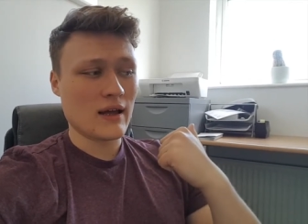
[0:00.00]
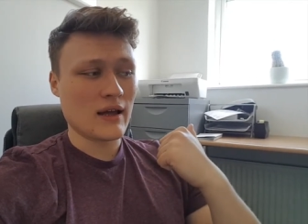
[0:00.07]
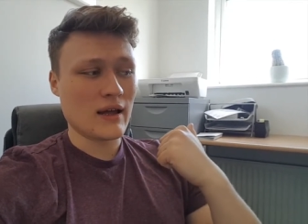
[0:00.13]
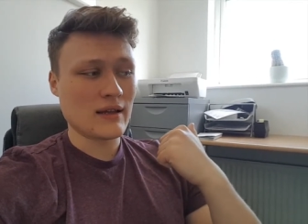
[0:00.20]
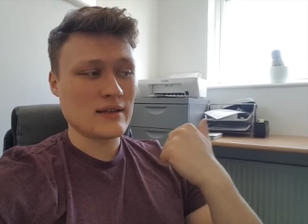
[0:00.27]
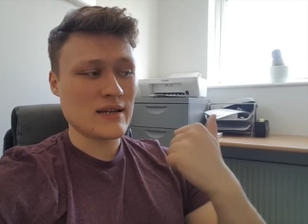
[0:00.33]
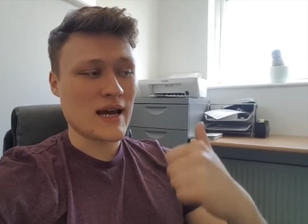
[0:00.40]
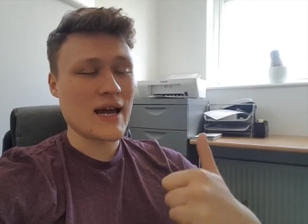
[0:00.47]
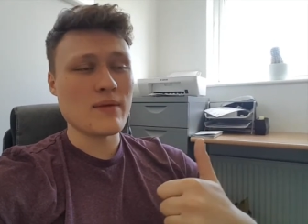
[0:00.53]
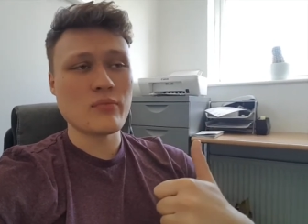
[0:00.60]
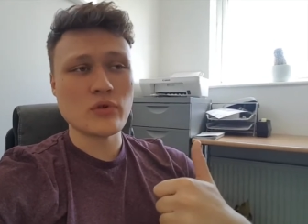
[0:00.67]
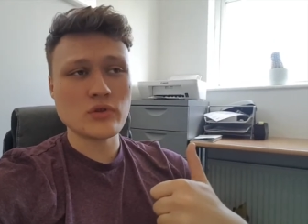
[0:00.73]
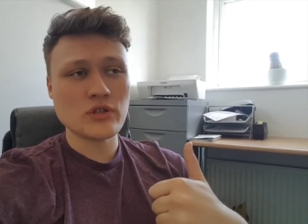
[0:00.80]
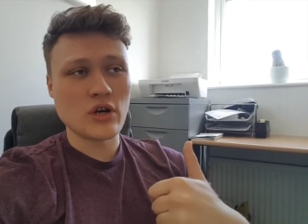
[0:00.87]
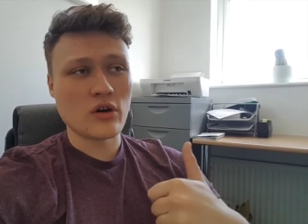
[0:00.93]
a tight
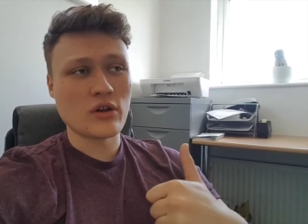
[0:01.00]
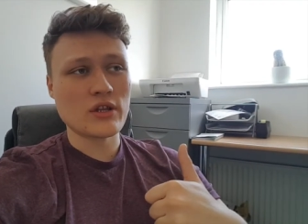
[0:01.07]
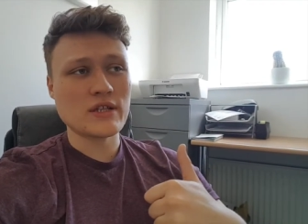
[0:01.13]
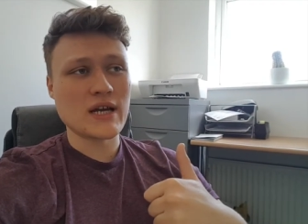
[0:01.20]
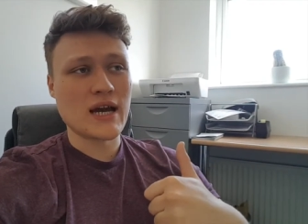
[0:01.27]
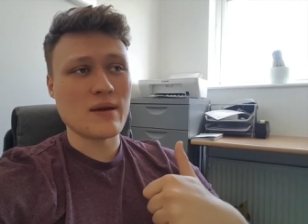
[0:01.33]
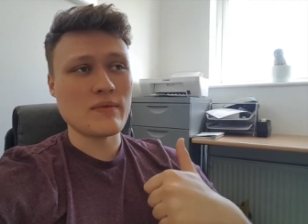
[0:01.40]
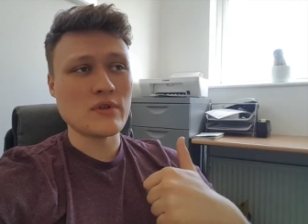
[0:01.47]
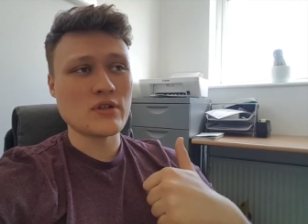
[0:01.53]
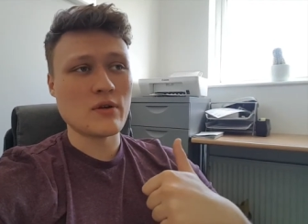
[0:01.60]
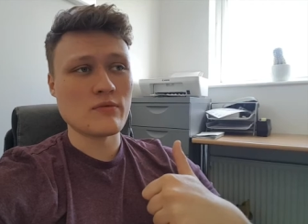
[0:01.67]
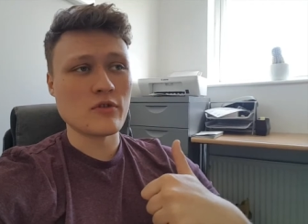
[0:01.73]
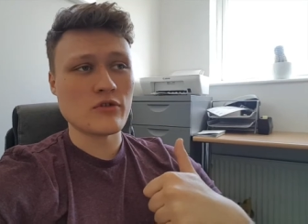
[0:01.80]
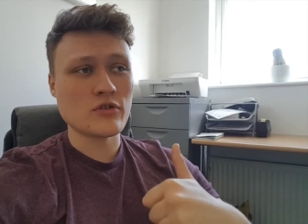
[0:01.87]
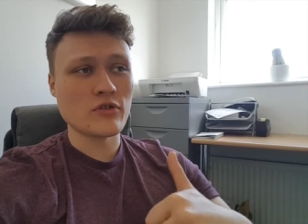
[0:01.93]
budget all the time in
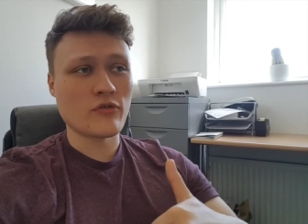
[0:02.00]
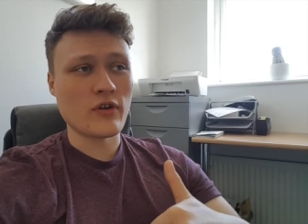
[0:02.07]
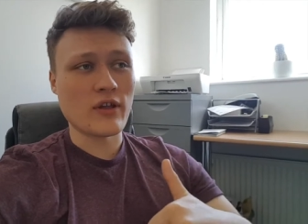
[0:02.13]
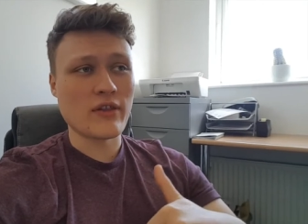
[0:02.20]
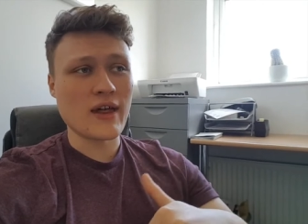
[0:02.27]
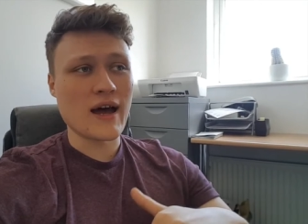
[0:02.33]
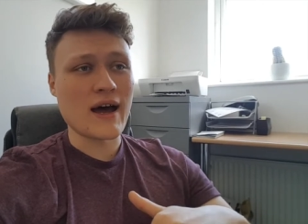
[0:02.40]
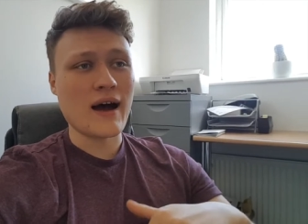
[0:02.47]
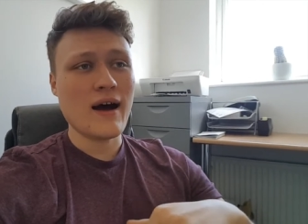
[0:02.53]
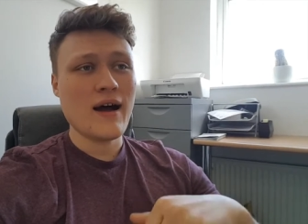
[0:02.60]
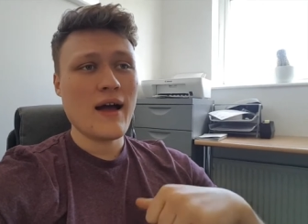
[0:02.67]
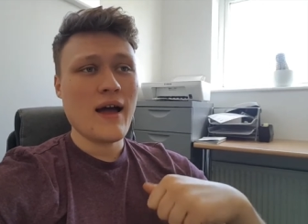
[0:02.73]
terms of stuff like that,